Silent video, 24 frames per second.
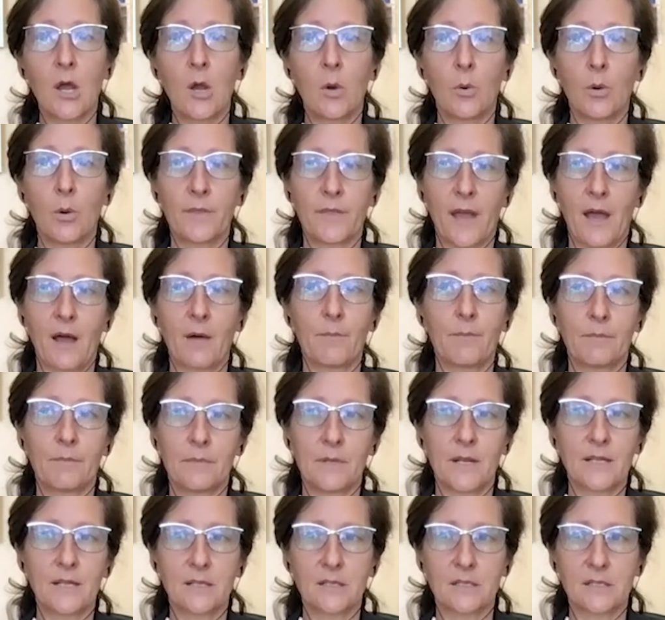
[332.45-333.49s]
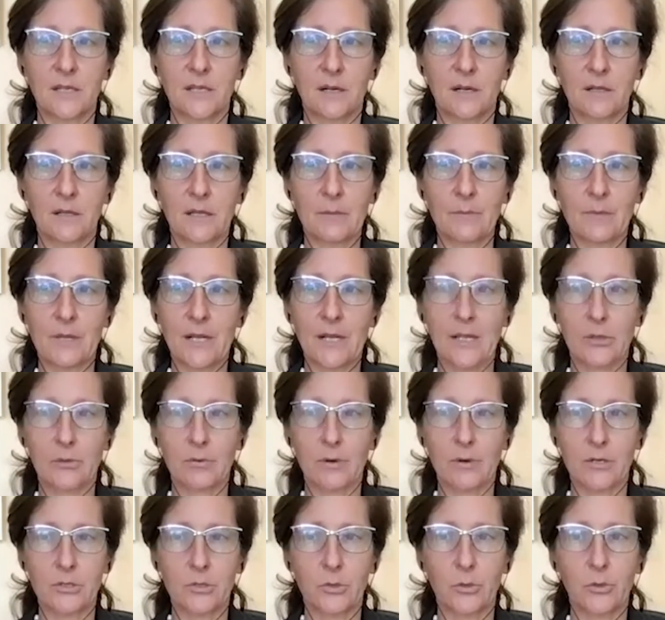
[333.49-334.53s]
without necessarily meeting
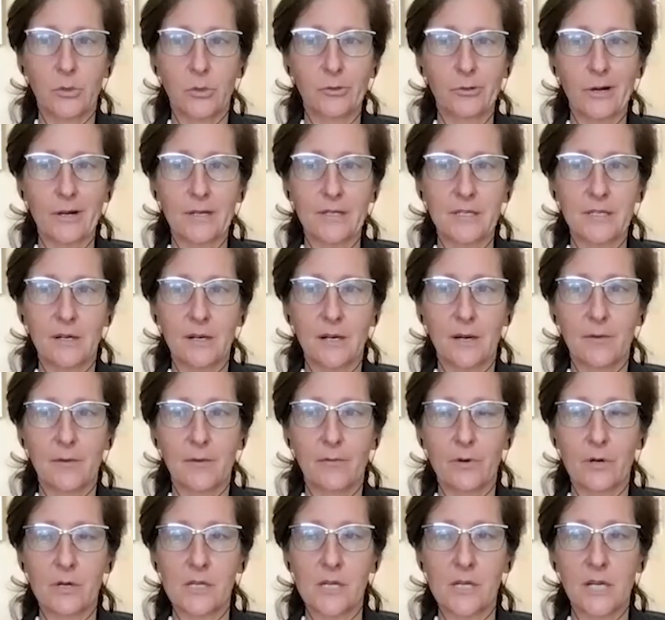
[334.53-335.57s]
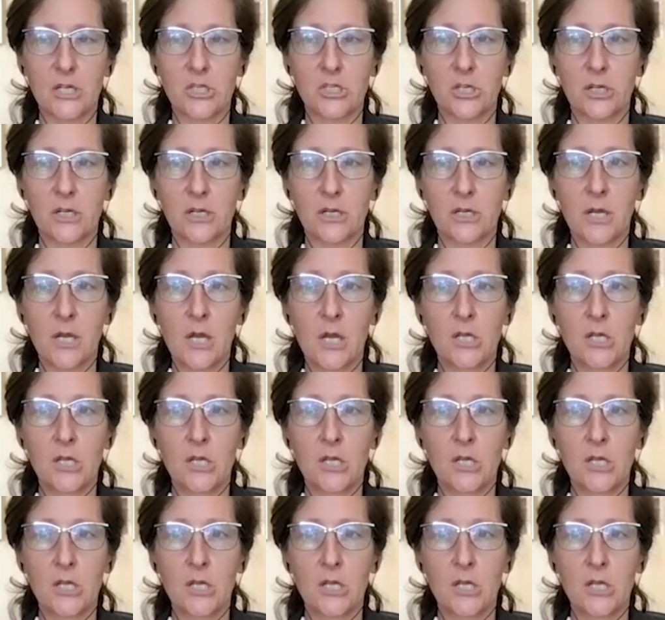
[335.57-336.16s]
threshold criteria for addiction.